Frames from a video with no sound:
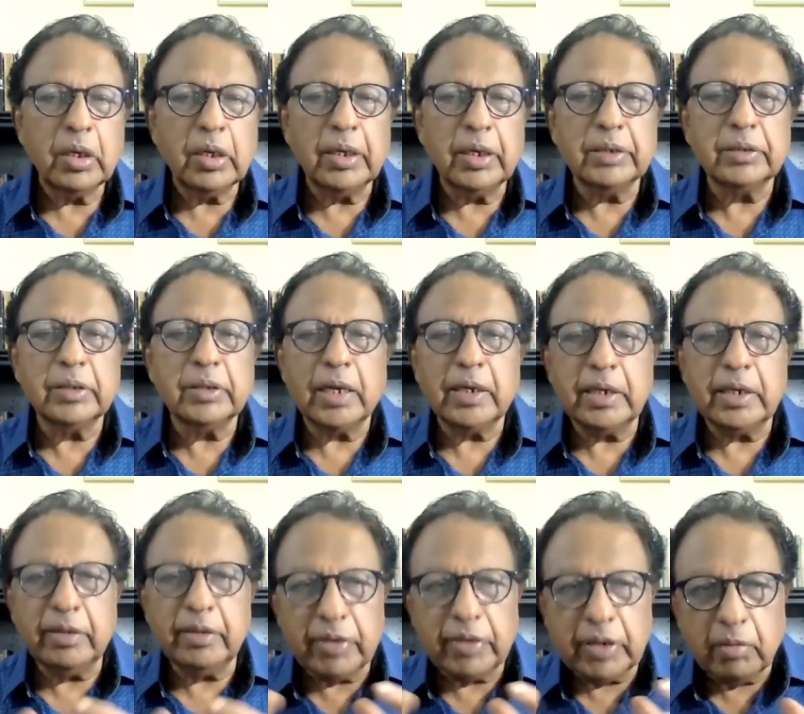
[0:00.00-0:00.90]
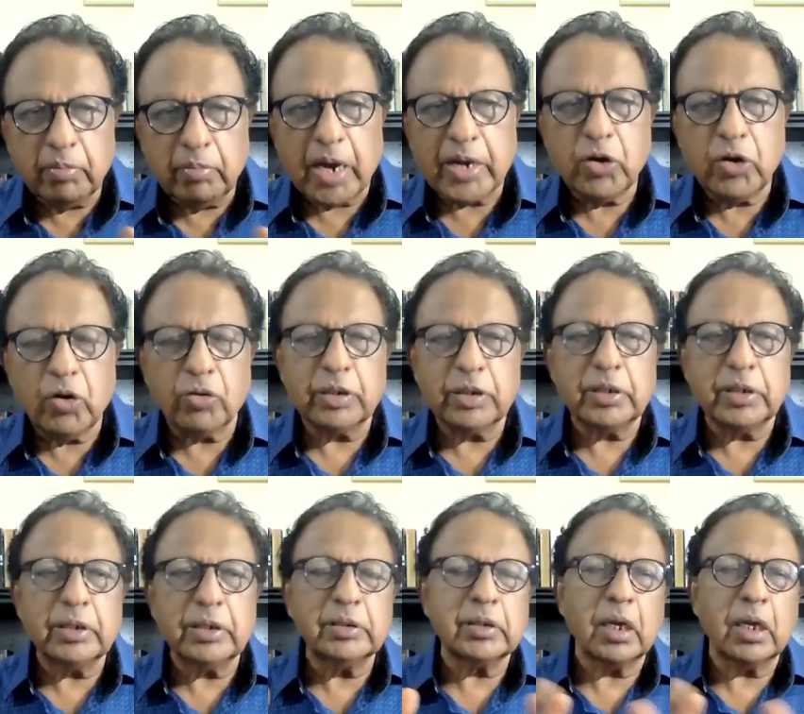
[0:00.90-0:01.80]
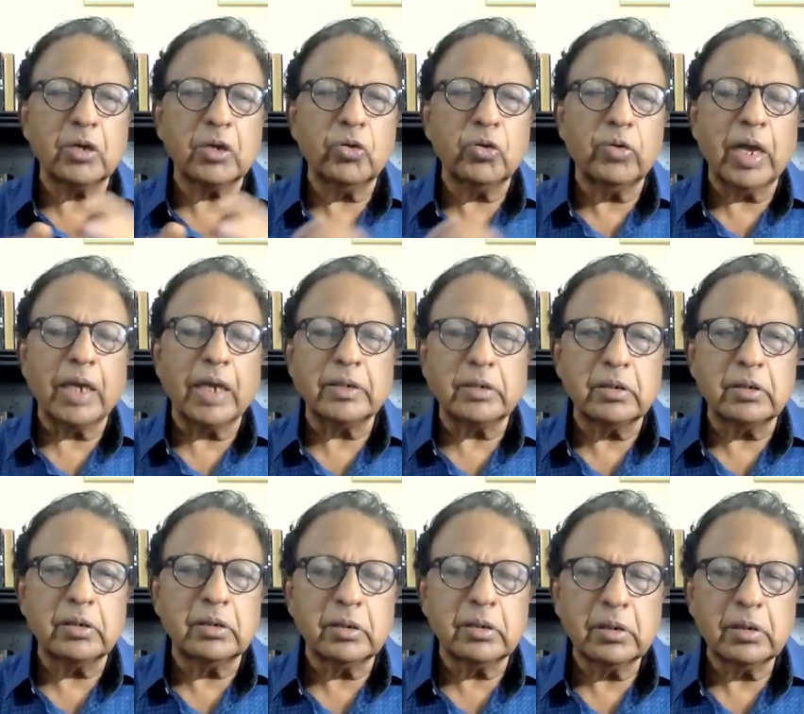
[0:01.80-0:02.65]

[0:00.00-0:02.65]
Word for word: is that even the minorities are united